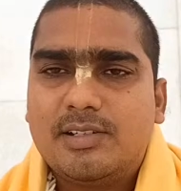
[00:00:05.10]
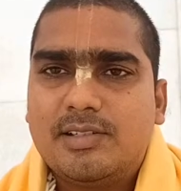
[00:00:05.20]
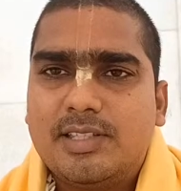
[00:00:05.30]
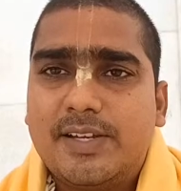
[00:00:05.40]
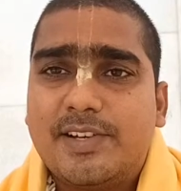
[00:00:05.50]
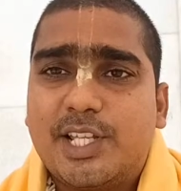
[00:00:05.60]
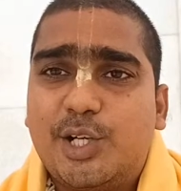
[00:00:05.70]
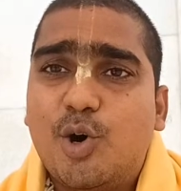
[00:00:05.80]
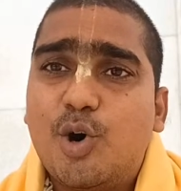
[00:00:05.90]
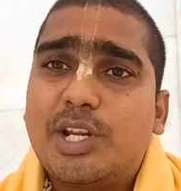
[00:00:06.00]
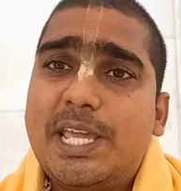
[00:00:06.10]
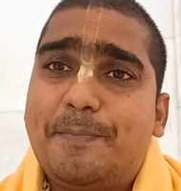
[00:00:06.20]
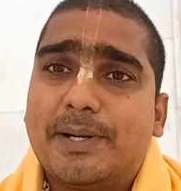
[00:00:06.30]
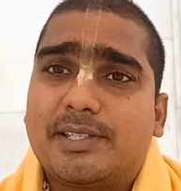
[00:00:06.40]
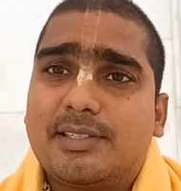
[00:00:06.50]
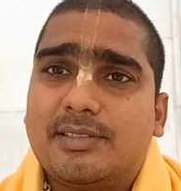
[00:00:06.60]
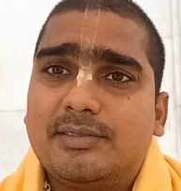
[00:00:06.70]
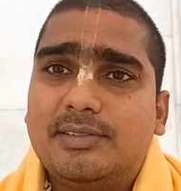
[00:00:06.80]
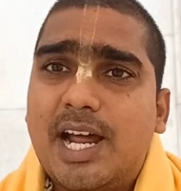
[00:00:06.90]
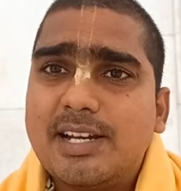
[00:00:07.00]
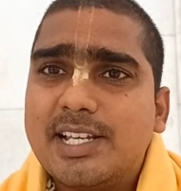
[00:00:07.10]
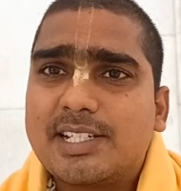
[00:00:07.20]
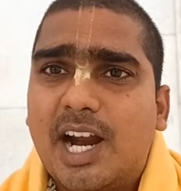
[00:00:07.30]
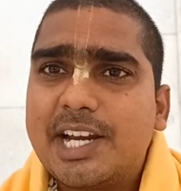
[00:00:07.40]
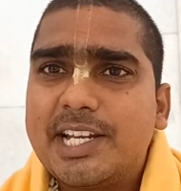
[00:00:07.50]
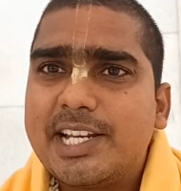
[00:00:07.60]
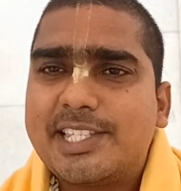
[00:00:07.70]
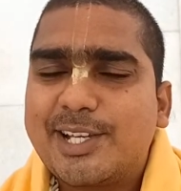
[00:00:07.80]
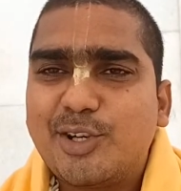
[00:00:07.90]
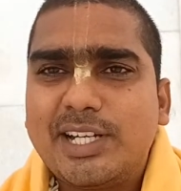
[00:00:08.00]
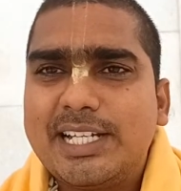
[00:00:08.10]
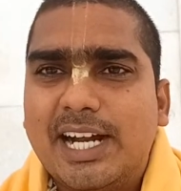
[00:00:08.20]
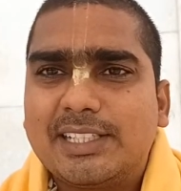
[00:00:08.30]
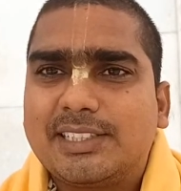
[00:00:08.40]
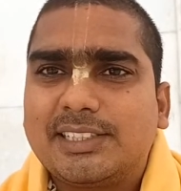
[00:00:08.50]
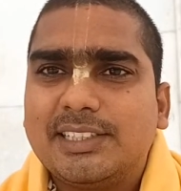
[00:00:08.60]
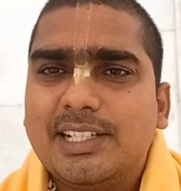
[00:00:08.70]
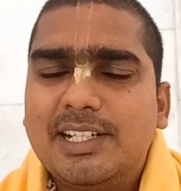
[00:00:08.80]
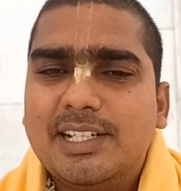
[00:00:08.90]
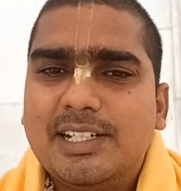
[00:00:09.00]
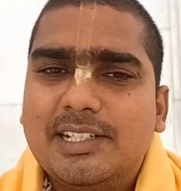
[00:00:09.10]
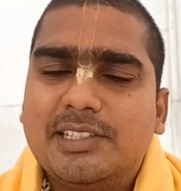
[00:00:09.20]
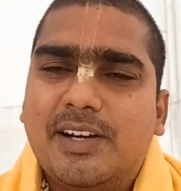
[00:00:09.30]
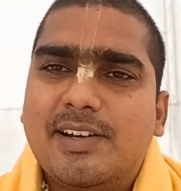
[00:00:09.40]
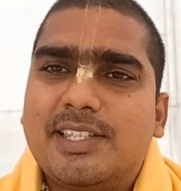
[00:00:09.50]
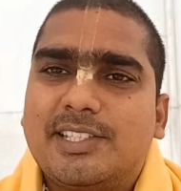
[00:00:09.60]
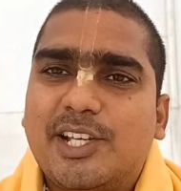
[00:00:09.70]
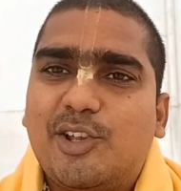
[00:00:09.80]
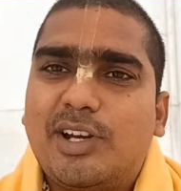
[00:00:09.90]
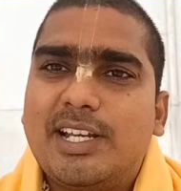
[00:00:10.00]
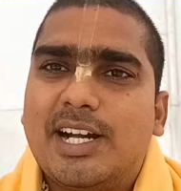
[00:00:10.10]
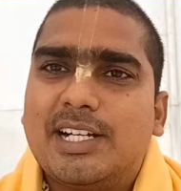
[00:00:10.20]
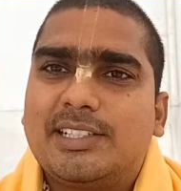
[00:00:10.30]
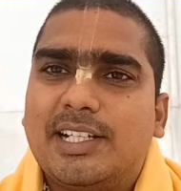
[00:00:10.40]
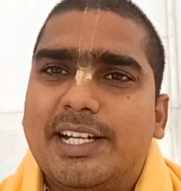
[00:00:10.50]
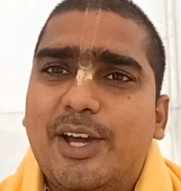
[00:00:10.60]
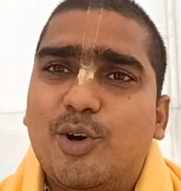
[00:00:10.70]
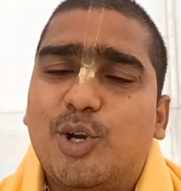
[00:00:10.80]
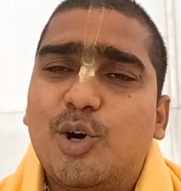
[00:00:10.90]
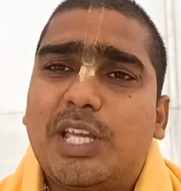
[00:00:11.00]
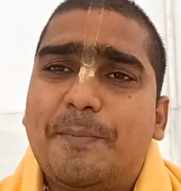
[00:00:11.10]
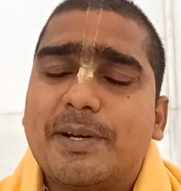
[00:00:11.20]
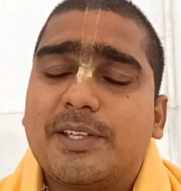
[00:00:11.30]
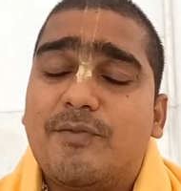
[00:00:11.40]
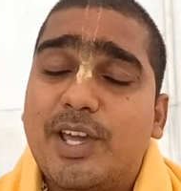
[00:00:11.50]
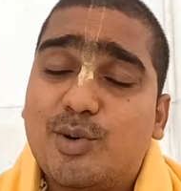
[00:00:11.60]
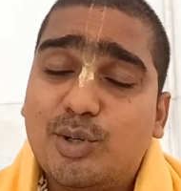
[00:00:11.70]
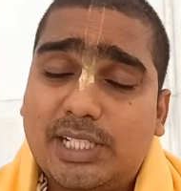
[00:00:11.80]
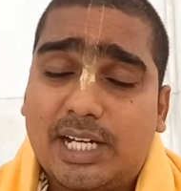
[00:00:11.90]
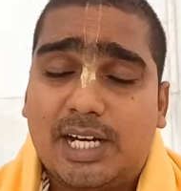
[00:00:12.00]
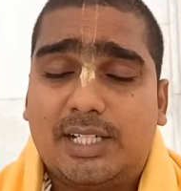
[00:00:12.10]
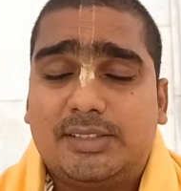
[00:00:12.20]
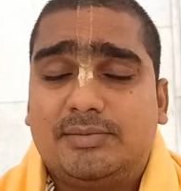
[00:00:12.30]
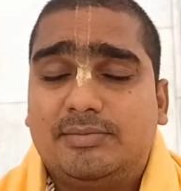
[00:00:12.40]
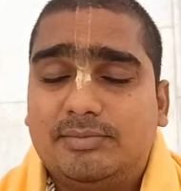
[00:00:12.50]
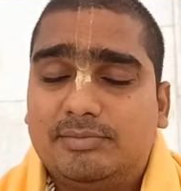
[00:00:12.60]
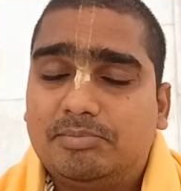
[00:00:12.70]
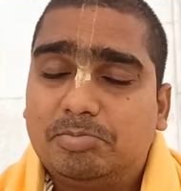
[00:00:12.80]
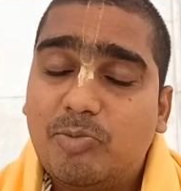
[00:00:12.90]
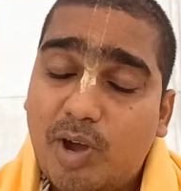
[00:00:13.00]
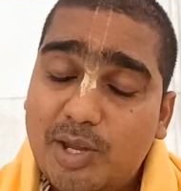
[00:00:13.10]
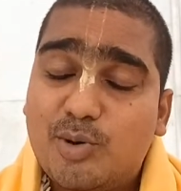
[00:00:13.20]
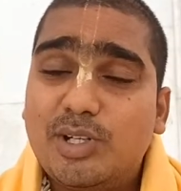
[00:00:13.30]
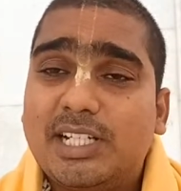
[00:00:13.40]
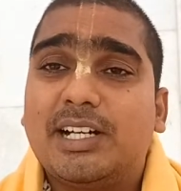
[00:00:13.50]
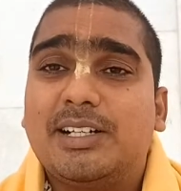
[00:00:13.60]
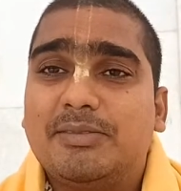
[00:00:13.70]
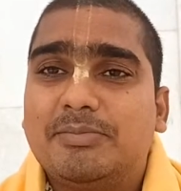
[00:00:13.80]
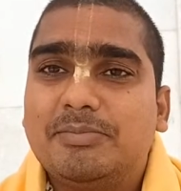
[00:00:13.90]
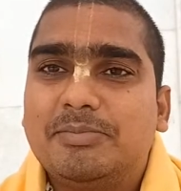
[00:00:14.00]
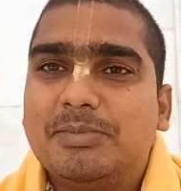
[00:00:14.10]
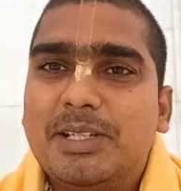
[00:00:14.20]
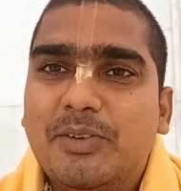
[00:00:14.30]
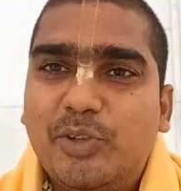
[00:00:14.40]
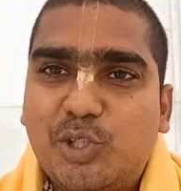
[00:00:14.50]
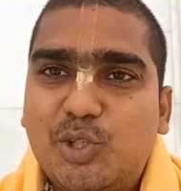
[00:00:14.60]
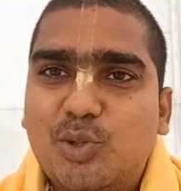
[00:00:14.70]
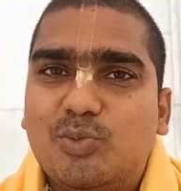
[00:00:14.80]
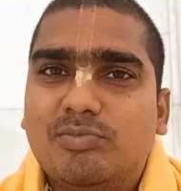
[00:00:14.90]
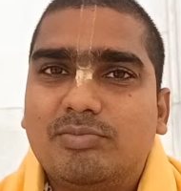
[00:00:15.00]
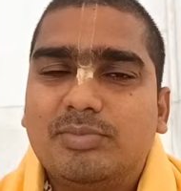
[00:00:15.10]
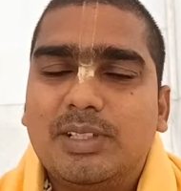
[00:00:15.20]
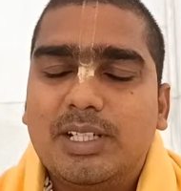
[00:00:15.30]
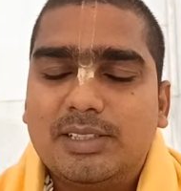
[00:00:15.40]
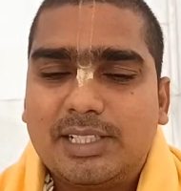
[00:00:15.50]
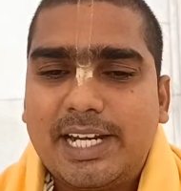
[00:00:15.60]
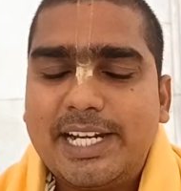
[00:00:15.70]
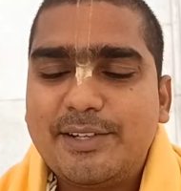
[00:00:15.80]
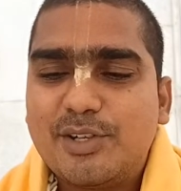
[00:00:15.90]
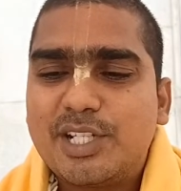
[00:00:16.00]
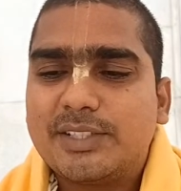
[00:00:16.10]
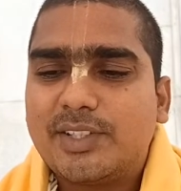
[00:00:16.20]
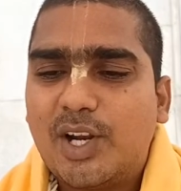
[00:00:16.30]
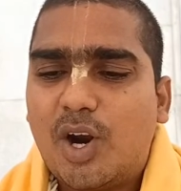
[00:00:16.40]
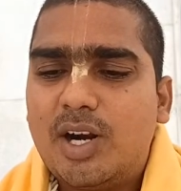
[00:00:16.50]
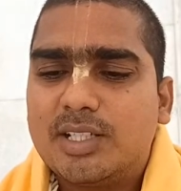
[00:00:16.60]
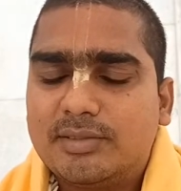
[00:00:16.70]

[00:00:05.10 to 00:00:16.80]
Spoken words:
They were the doorkeepers, not just ordinary security guards. They were the security guards or doorkeepers of Vaikunta. Vaikunta, Vishnu, the great devotees of the Lord.